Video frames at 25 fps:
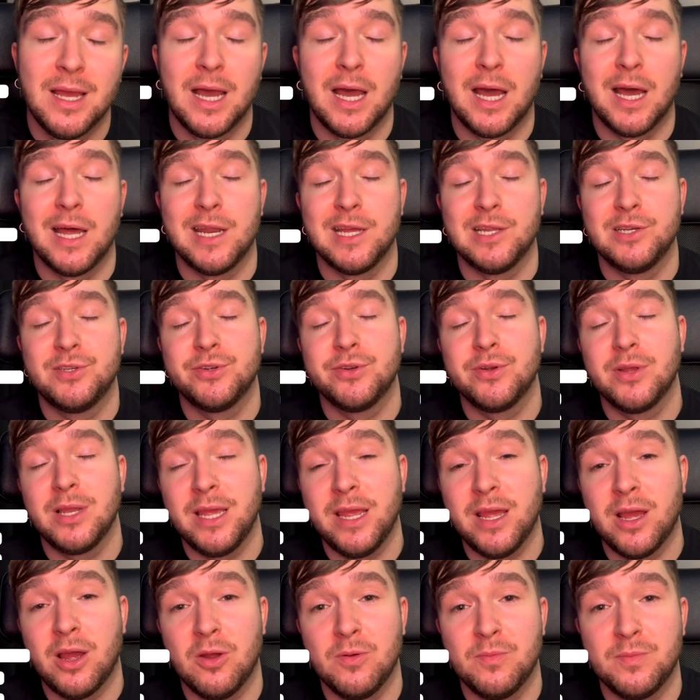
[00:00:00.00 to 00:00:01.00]
And I
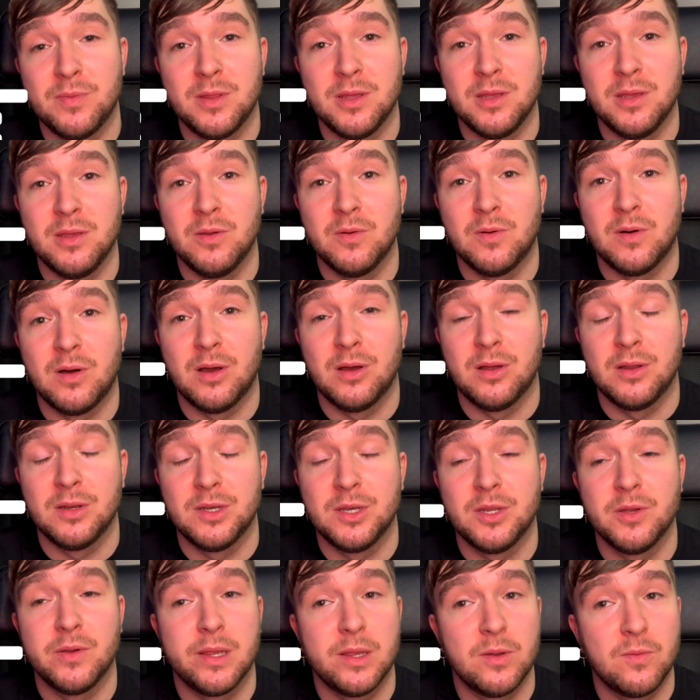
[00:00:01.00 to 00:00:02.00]
truly hope that you are
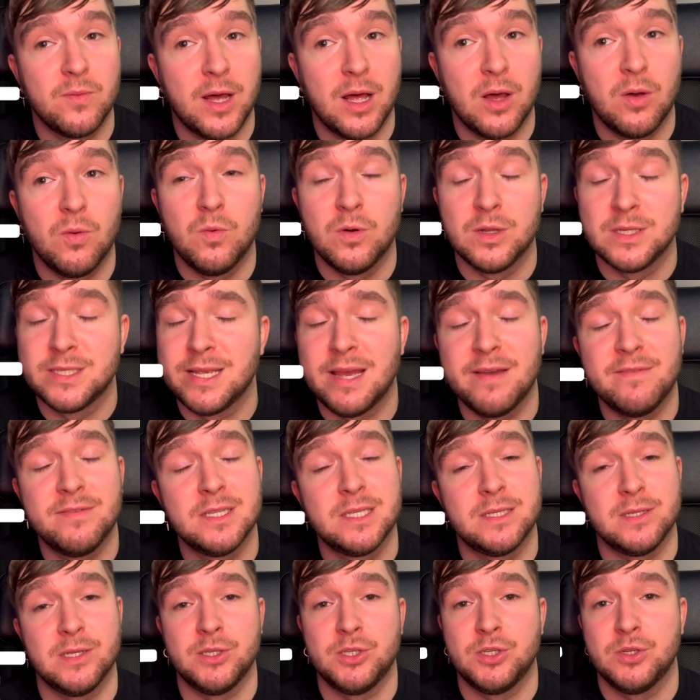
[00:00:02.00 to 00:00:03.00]
doing well, whatever
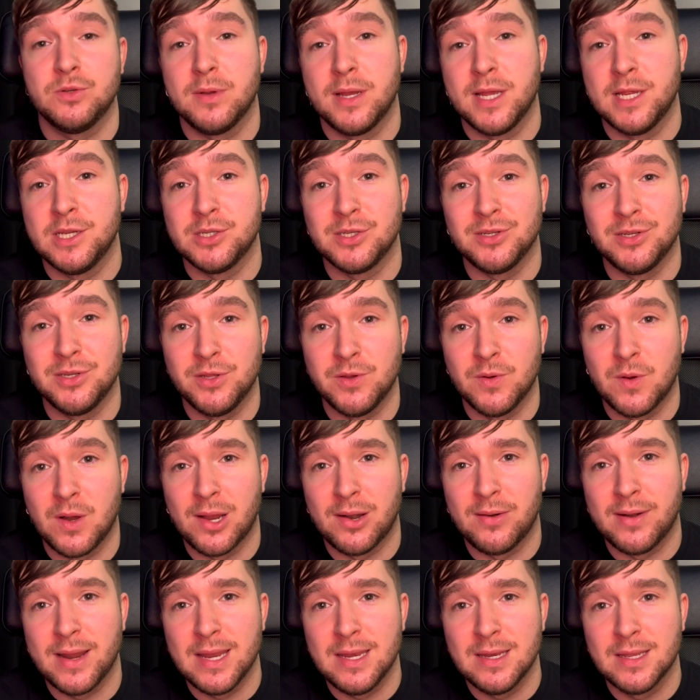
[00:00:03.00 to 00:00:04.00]
situation you
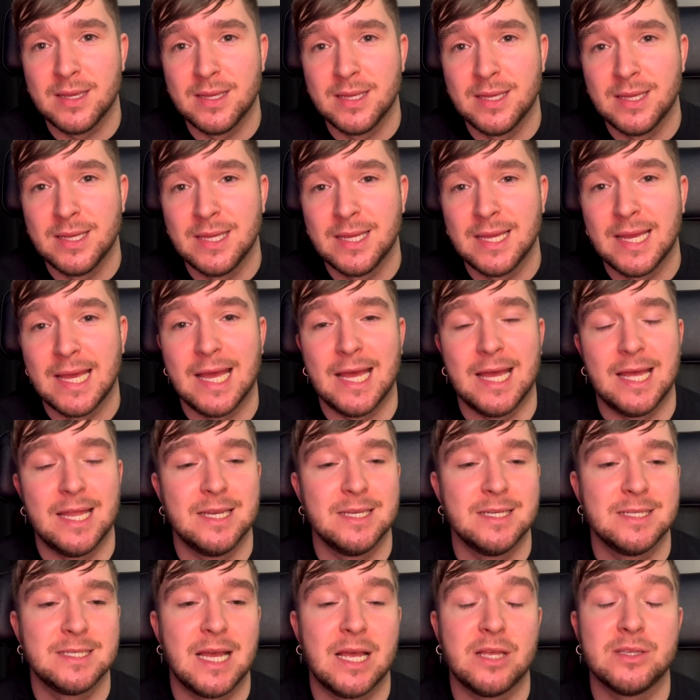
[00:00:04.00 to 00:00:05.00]
are in.
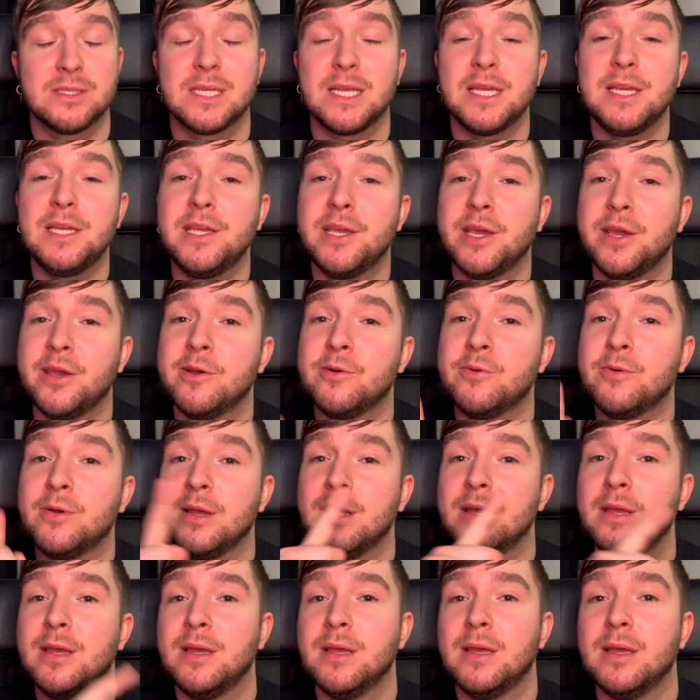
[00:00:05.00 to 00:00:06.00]
And I'll see you
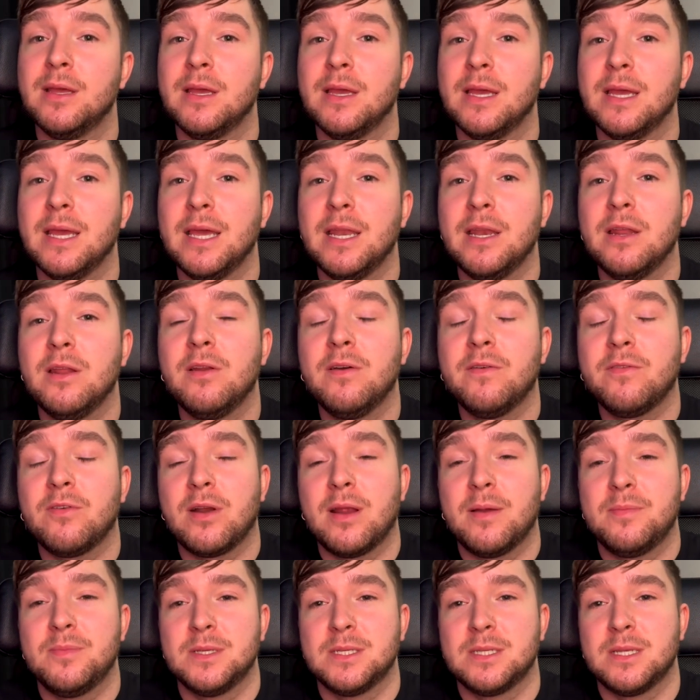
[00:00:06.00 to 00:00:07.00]
in another
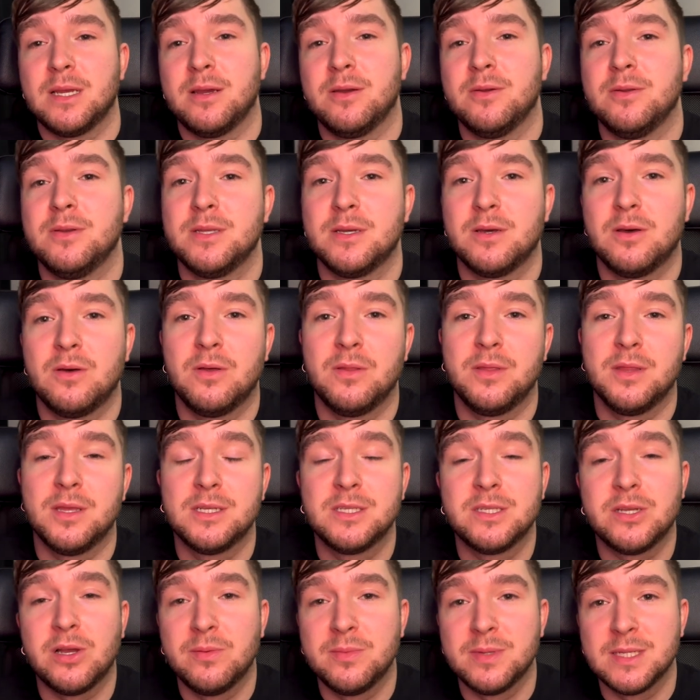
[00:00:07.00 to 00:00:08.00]
episode on the
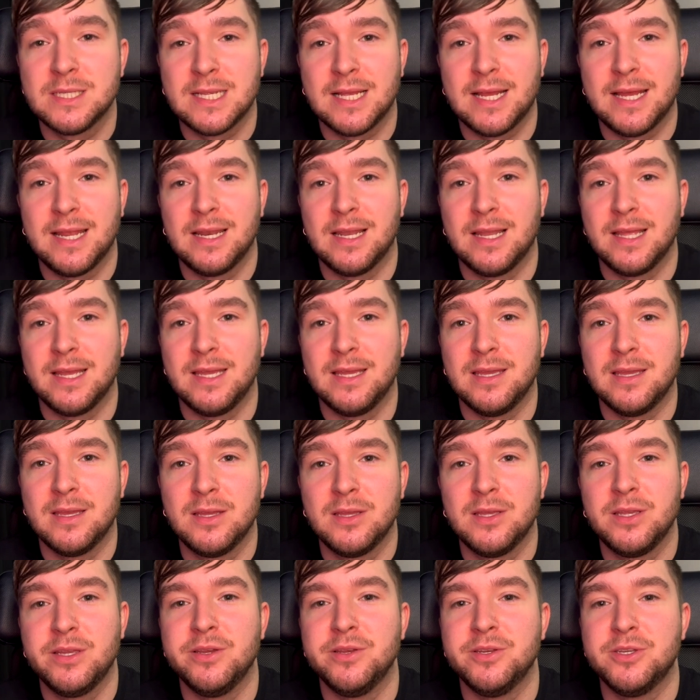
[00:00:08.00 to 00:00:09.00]
Thomas Henley
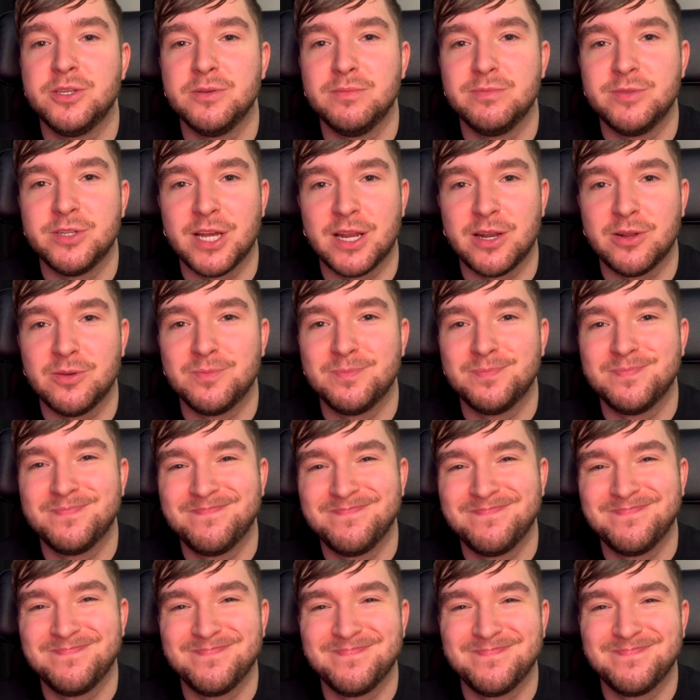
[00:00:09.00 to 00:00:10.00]
YouTube channel.
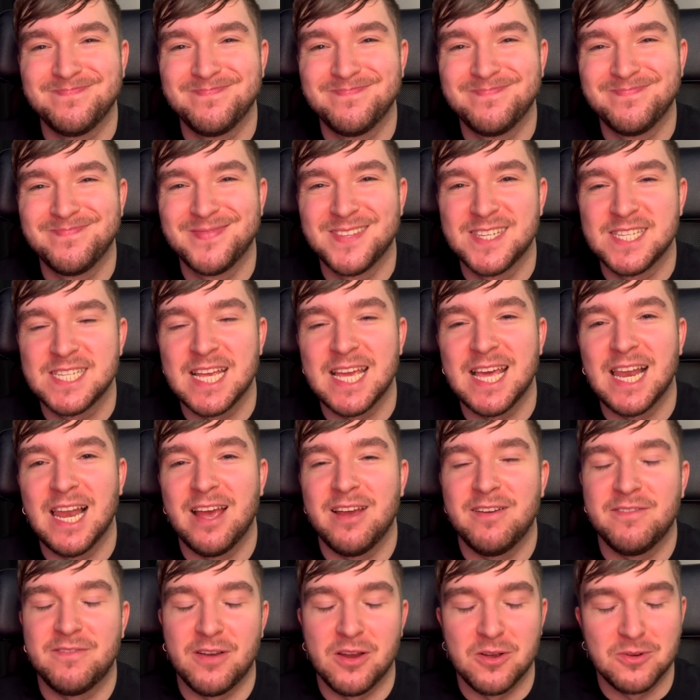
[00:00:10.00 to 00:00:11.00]
See you
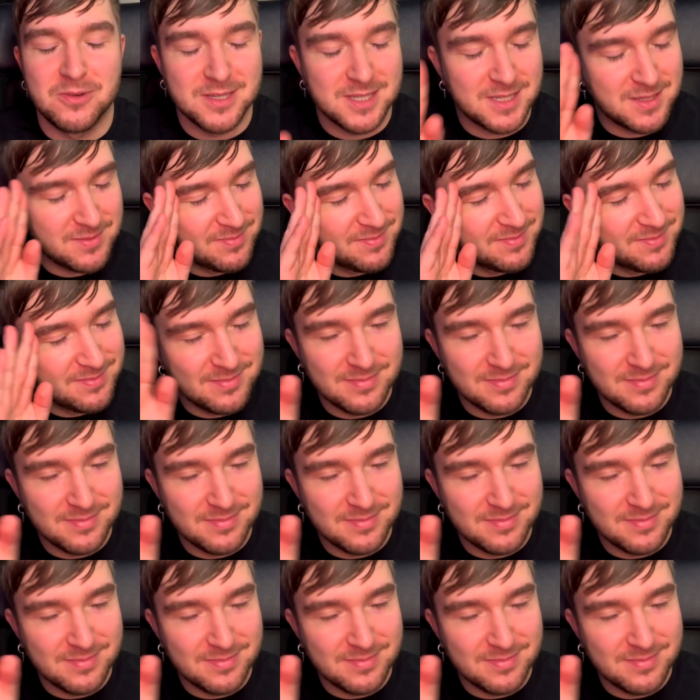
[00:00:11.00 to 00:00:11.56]
later, folks.